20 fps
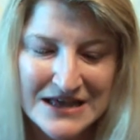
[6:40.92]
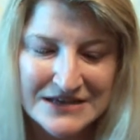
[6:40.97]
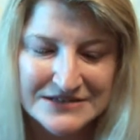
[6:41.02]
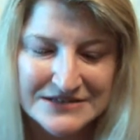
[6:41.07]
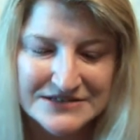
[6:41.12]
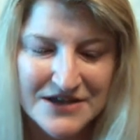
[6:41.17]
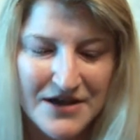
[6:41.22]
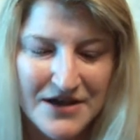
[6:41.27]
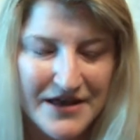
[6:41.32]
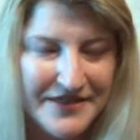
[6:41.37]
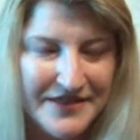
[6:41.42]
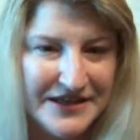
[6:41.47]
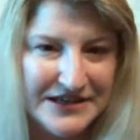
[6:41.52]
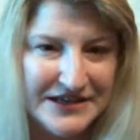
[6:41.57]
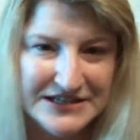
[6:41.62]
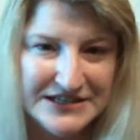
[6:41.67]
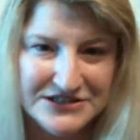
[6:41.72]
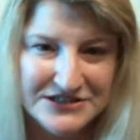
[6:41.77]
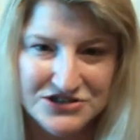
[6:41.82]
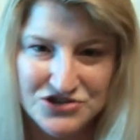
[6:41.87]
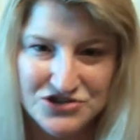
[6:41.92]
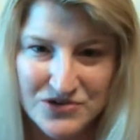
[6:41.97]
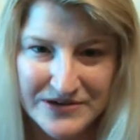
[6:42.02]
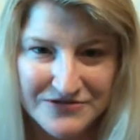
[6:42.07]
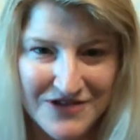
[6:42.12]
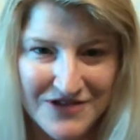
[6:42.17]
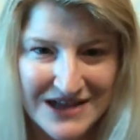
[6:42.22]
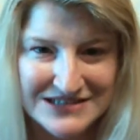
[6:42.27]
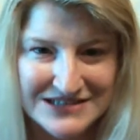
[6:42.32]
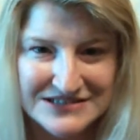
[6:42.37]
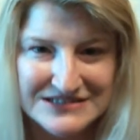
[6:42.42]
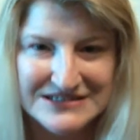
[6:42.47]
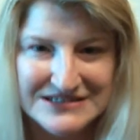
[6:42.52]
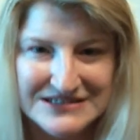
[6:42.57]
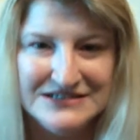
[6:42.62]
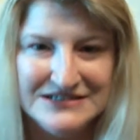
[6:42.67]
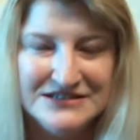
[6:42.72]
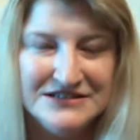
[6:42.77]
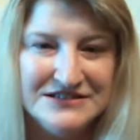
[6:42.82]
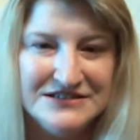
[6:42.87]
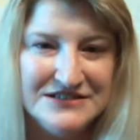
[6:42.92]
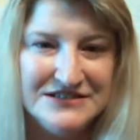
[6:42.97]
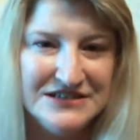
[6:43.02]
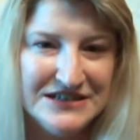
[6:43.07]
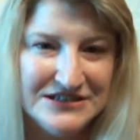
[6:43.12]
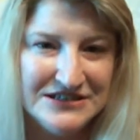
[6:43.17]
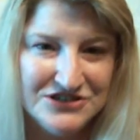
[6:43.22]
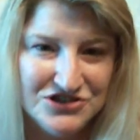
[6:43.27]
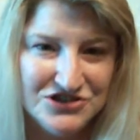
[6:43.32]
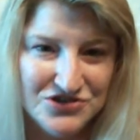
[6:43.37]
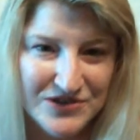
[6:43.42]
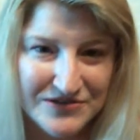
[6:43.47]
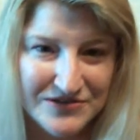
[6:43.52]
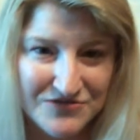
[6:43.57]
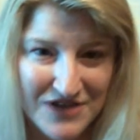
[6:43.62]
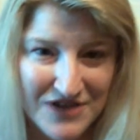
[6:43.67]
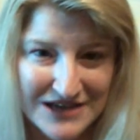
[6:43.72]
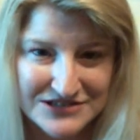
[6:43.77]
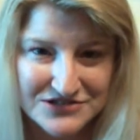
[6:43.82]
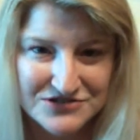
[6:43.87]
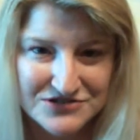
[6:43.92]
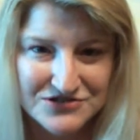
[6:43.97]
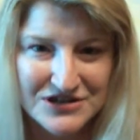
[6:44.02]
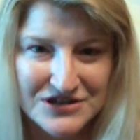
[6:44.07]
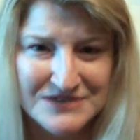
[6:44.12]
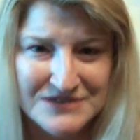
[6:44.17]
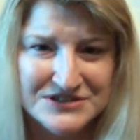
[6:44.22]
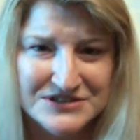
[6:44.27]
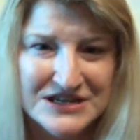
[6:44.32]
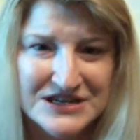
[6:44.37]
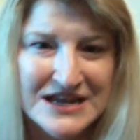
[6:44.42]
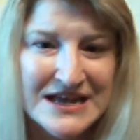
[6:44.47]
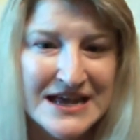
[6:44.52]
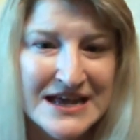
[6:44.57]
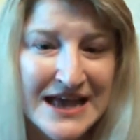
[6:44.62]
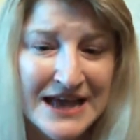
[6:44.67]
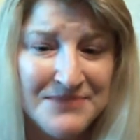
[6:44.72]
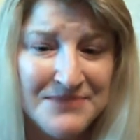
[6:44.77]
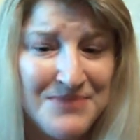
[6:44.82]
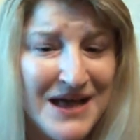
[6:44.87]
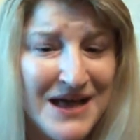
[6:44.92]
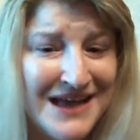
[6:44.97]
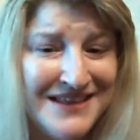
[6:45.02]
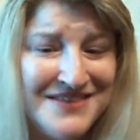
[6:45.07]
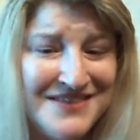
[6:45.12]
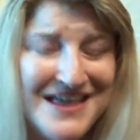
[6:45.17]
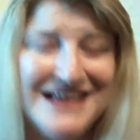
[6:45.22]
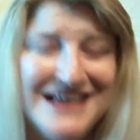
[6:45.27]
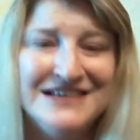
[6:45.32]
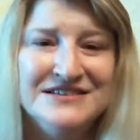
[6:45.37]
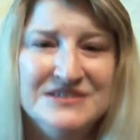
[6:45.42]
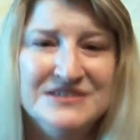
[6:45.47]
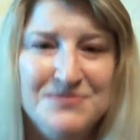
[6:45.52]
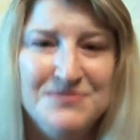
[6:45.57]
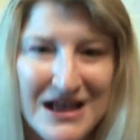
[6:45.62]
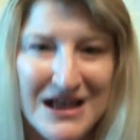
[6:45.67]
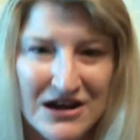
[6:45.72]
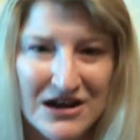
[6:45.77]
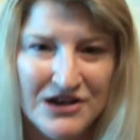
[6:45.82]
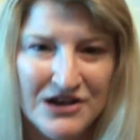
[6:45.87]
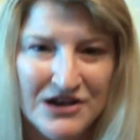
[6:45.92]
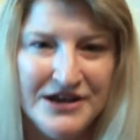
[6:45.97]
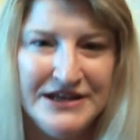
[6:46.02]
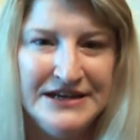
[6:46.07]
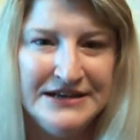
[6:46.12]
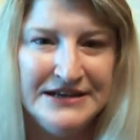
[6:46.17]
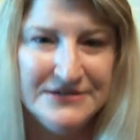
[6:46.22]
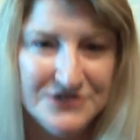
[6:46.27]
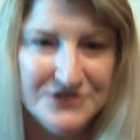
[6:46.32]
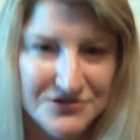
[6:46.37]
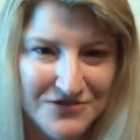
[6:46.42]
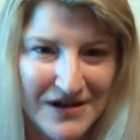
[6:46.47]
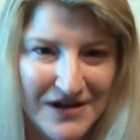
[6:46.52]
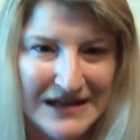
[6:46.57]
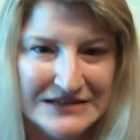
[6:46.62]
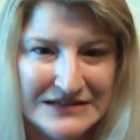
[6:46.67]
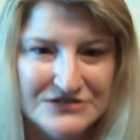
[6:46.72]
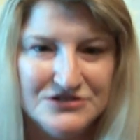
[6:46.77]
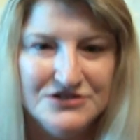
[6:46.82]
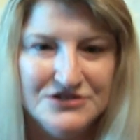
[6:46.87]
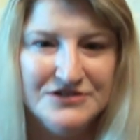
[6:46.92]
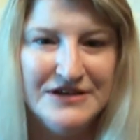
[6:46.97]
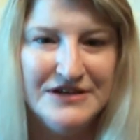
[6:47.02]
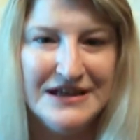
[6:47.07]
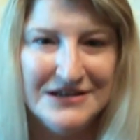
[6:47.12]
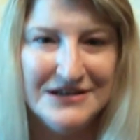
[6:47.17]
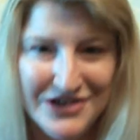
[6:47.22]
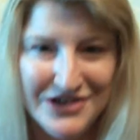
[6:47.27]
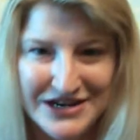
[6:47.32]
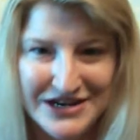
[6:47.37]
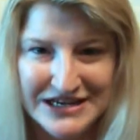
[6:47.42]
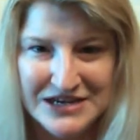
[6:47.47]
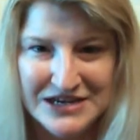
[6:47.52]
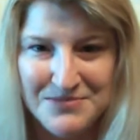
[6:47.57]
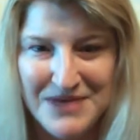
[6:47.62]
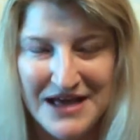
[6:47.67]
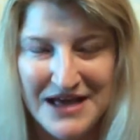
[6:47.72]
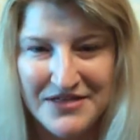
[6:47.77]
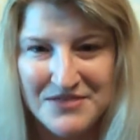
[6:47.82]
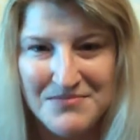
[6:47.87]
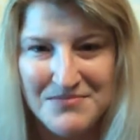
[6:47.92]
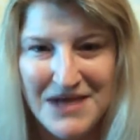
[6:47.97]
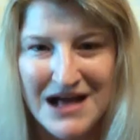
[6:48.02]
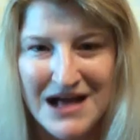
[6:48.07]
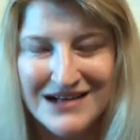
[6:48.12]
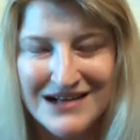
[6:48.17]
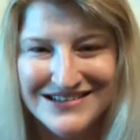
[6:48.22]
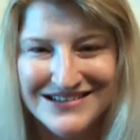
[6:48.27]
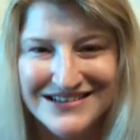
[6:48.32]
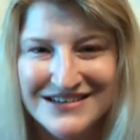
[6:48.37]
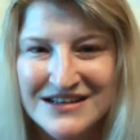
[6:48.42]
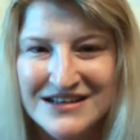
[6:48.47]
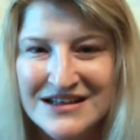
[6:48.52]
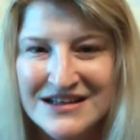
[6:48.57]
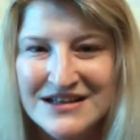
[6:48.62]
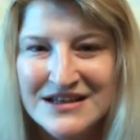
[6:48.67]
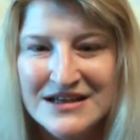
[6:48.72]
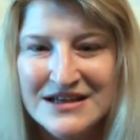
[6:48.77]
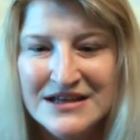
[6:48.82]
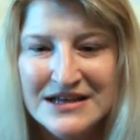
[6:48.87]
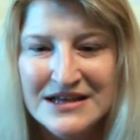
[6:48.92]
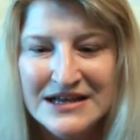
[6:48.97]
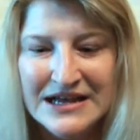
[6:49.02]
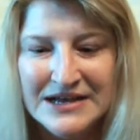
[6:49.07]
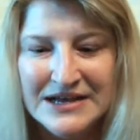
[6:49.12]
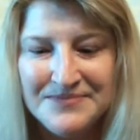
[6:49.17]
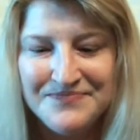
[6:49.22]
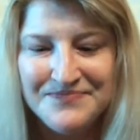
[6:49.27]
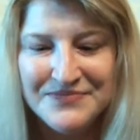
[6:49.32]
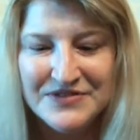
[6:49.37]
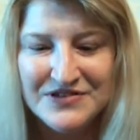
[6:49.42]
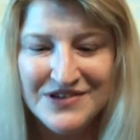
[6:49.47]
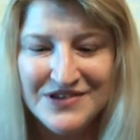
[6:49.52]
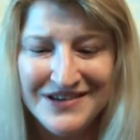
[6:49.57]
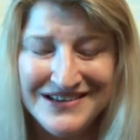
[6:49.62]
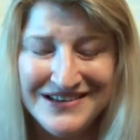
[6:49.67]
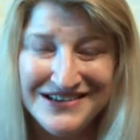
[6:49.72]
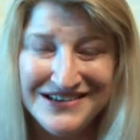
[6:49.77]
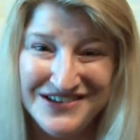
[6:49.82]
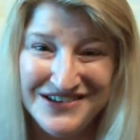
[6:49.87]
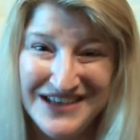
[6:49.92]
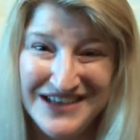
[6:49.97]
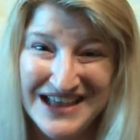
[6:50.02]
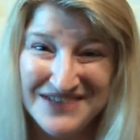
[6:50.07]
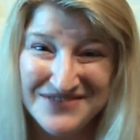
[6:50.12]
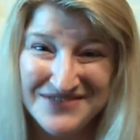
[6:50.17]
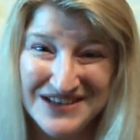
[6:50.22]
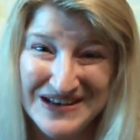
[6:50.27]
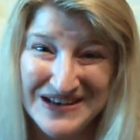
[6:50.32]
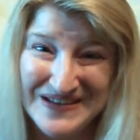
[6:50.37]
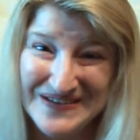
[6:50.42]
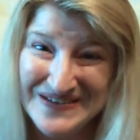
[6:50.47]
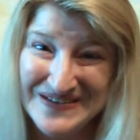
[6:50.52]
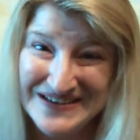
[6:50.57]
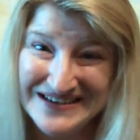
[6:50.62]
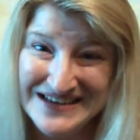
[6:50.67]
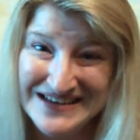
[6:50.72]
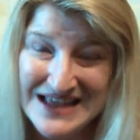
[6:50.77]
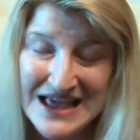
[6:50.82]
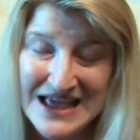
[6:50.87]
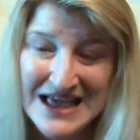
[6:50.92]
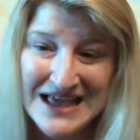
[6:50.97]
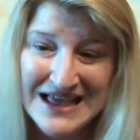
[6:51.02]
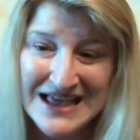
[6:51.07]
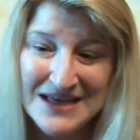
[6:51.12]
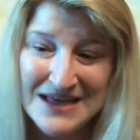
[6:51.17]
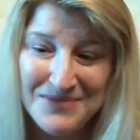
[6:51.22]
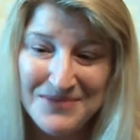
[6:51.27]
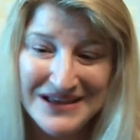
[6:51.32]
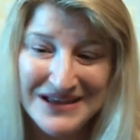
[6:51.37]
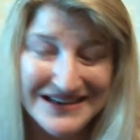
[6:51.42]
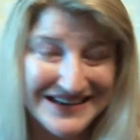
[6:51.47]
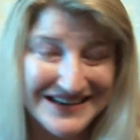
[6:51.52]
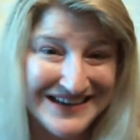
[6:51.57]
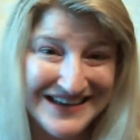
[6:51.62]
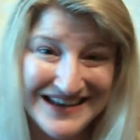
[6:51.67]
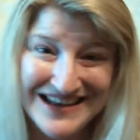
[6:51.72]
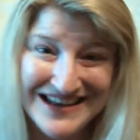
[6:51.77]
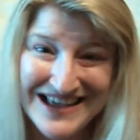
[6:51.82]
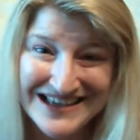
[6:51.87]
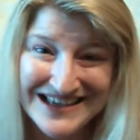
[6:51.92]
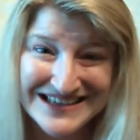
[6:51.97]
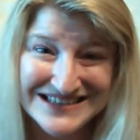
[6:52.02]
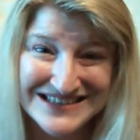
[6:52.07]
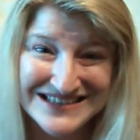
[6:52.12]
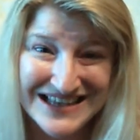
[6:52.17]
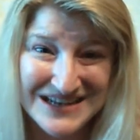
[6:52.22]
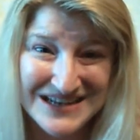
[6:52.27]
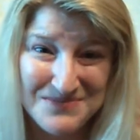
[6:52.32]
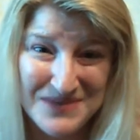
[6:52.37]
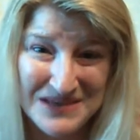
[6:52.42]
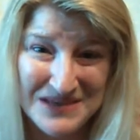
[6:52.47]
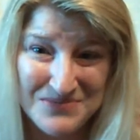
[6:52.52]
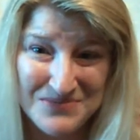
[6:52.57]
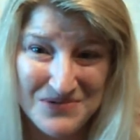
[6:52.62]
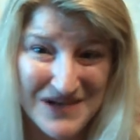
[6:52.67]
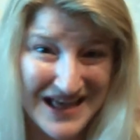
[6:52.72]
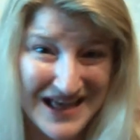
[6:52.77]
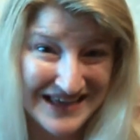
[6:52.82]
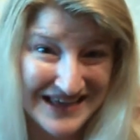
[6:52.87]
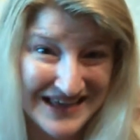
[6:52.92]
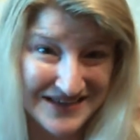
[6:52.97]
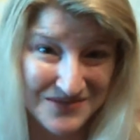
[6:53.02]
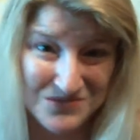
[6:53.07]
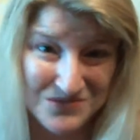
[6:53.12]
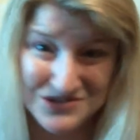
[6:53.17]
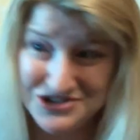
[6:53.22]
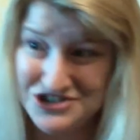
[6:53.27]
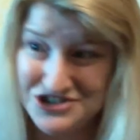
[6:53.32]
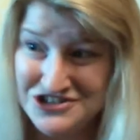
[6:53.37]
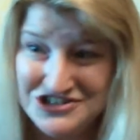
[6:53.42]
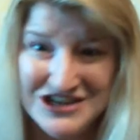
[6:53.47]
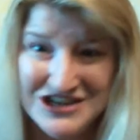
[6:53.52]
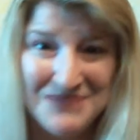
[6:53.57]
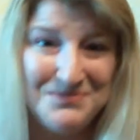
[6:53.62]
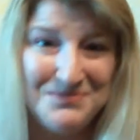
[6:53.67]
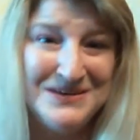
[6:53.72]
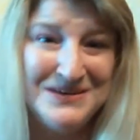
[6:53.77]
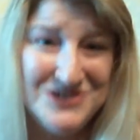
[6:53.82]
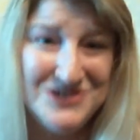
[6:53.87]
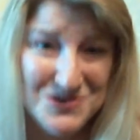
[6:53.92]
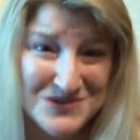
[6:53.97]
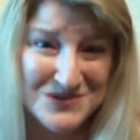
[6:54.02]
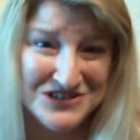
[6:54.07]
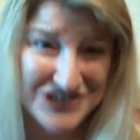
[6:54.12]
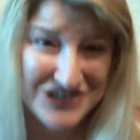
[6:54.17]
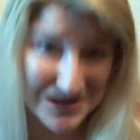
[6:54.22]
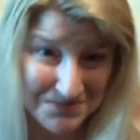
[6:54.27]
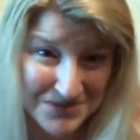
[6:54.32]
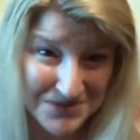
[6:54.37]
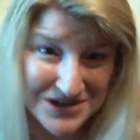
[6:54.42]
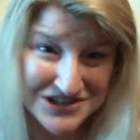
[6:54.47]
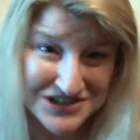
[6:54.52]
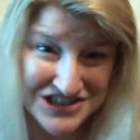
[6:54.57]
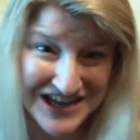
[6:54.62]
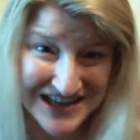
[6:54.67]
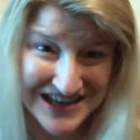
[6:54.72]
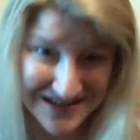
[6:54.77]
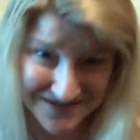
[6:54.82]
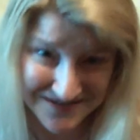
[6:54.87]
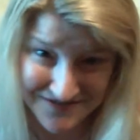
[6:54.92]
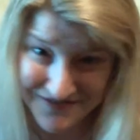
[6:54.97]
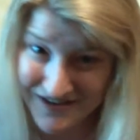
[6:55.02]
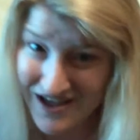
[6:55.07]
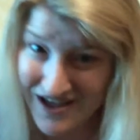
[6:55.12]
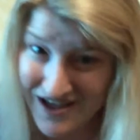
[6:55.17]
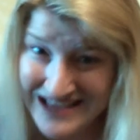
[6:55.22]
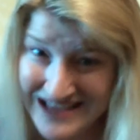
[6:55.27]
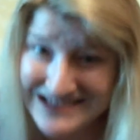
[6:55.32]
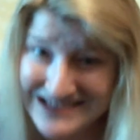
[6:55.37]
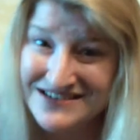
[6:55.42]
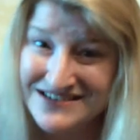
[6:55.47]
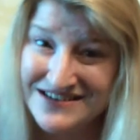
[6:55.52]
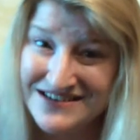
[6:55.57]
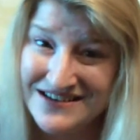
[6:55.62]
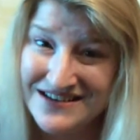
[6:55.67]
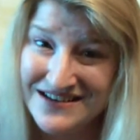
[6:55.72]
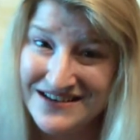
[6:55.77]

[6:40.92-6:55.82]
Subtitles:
So I think you need to join writers' centres, you need to join writers' groups, and part of that is about learning to write too, and learning about the market. So you do have to learn. But, like I say to people, hey, would you jump into a jumbo jet and fly it?